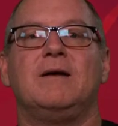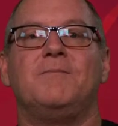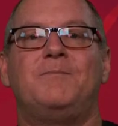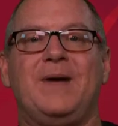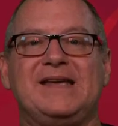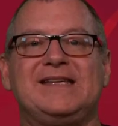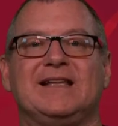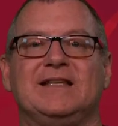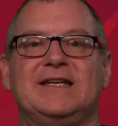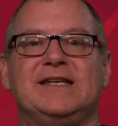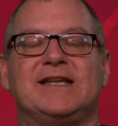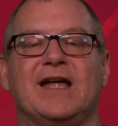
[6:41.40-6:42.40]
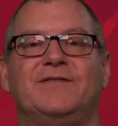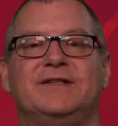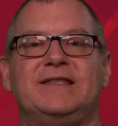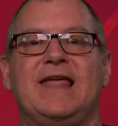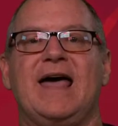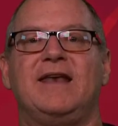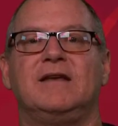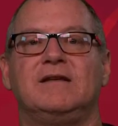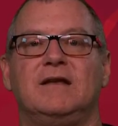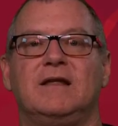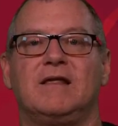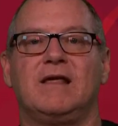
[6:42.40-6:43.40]
basically discovered that
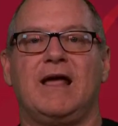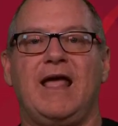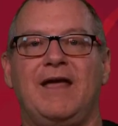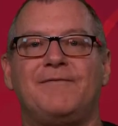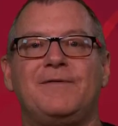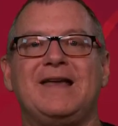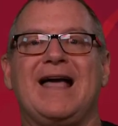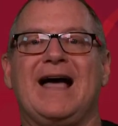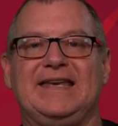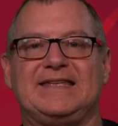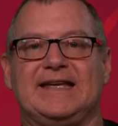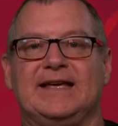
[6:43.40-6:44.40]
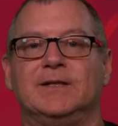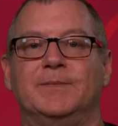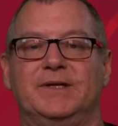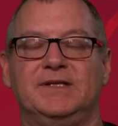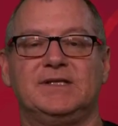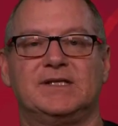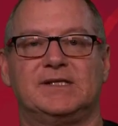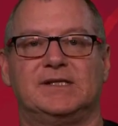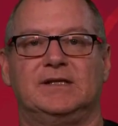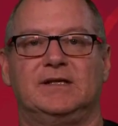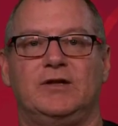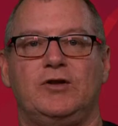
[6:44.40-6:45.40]
every 8 elements,
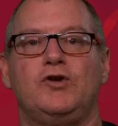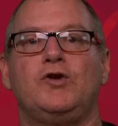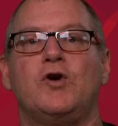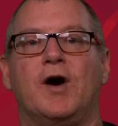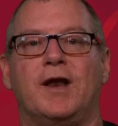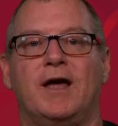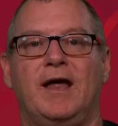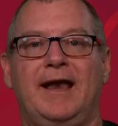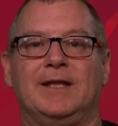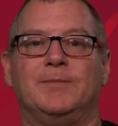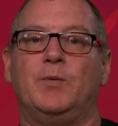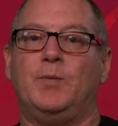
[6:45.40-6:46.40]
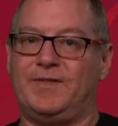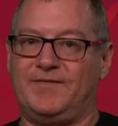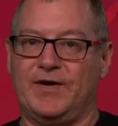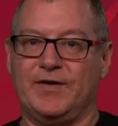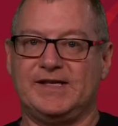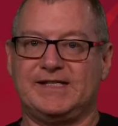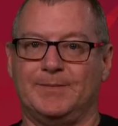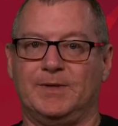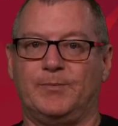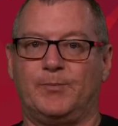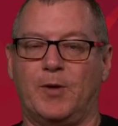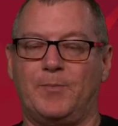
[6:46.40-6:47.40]
you got an element with very
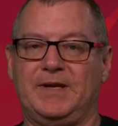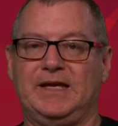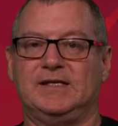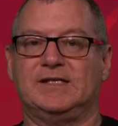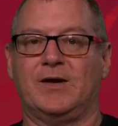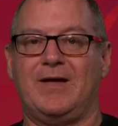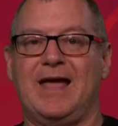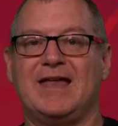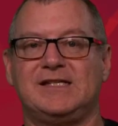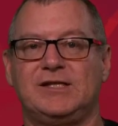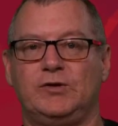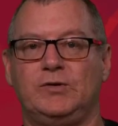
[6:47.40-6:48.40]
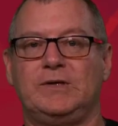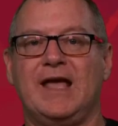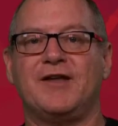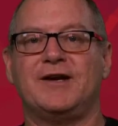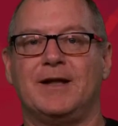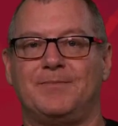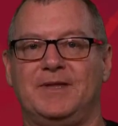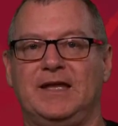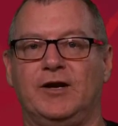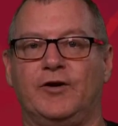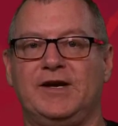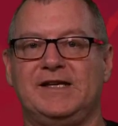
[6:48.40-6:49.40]
similar properties. So as you counted up the
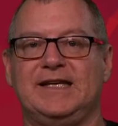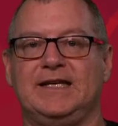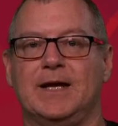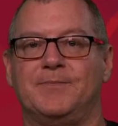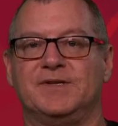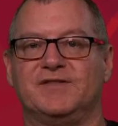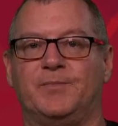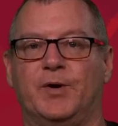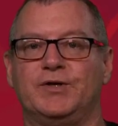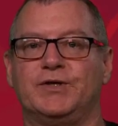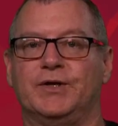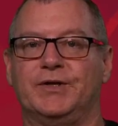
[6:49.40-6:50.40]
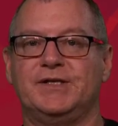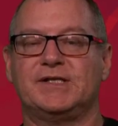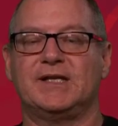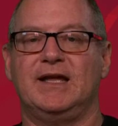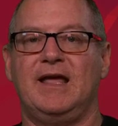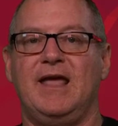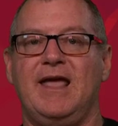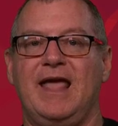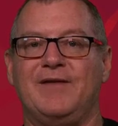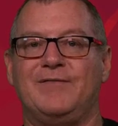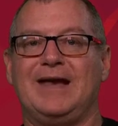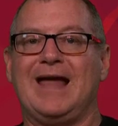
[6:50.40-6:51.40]
increasing numbers of protons,
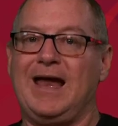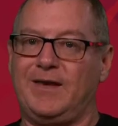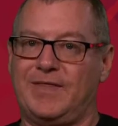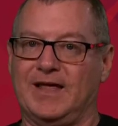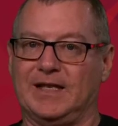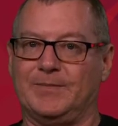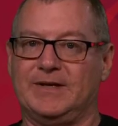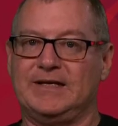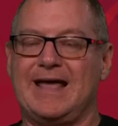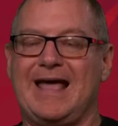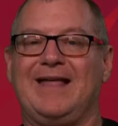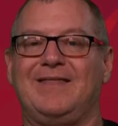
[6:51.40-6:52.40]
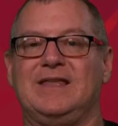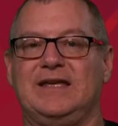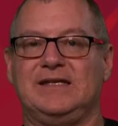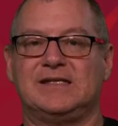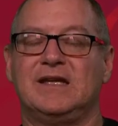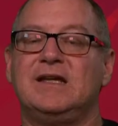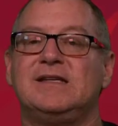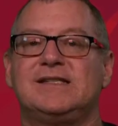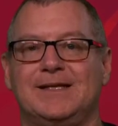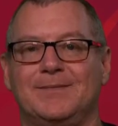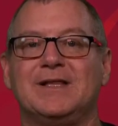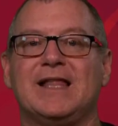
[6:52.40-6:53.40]
every 8th element had these
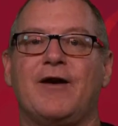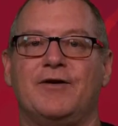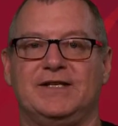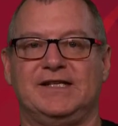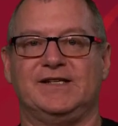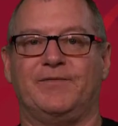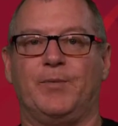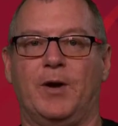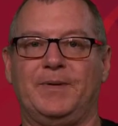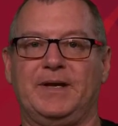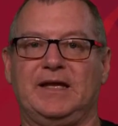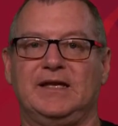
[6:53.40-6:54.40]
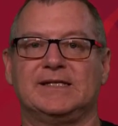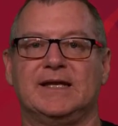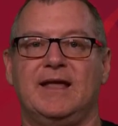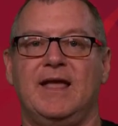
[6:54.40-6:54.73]
similarities of properties.